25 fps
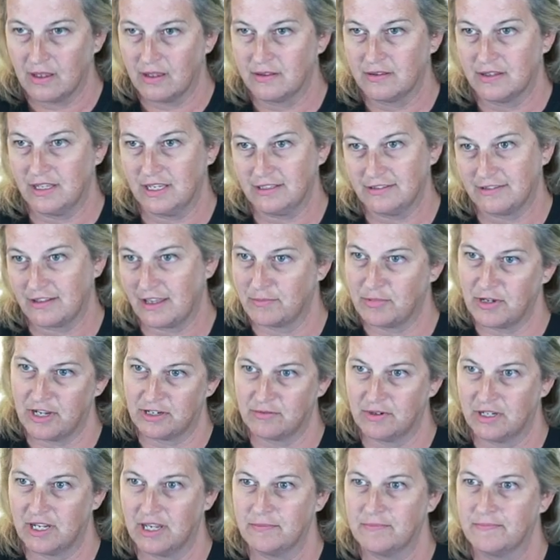Thanks, iPad
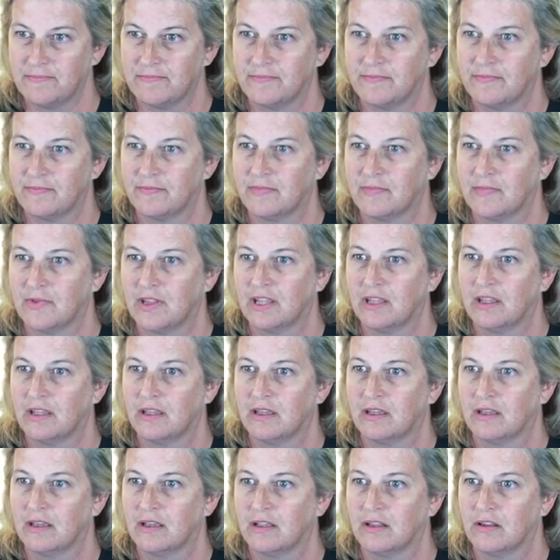Rehab.
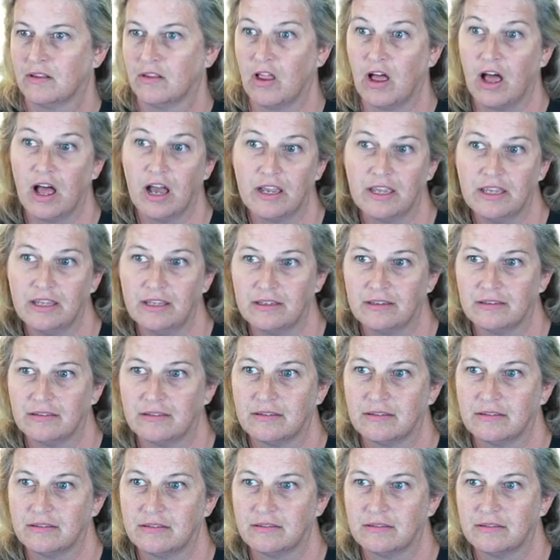Login.
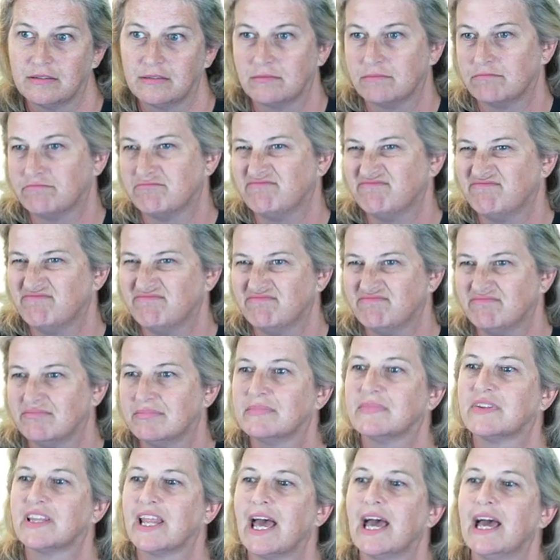
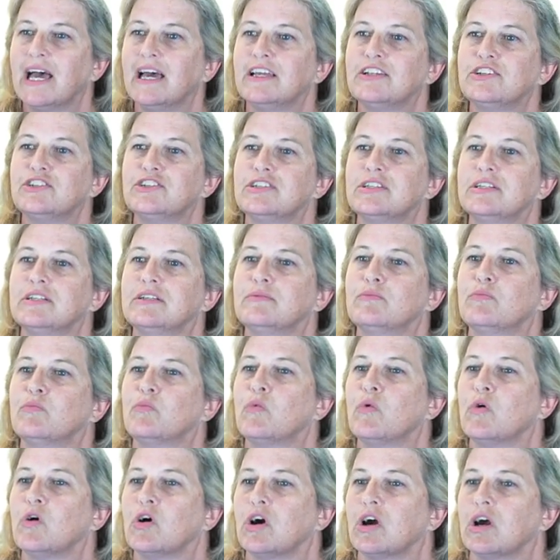Mm, that should
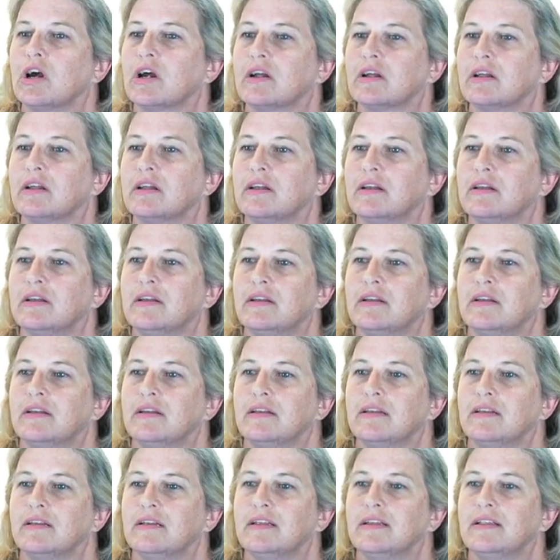work
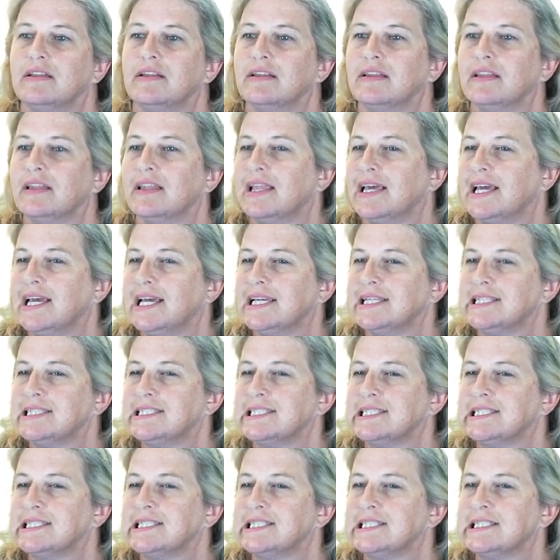
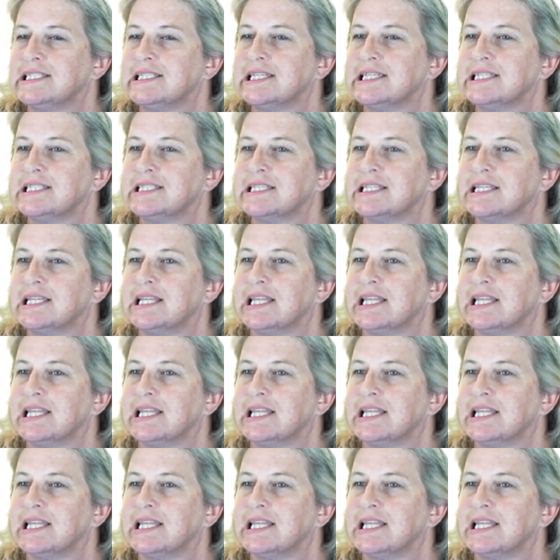unless it doesn't